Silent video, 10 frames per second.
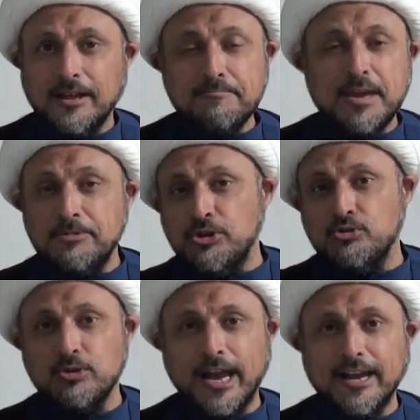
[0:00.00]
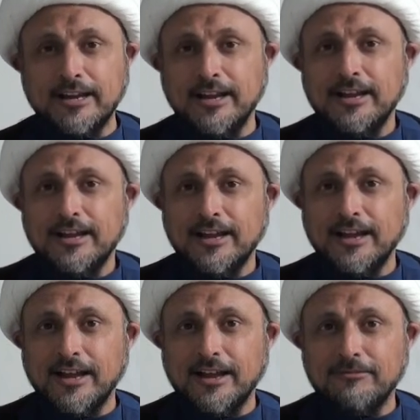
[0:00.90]
Maybe you can
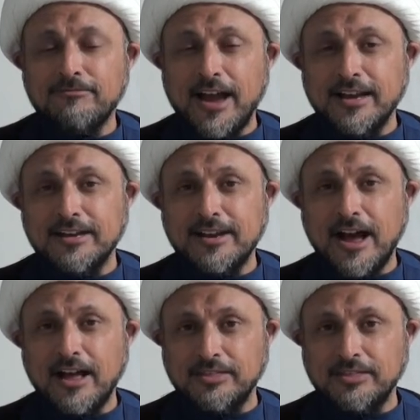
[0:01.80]
find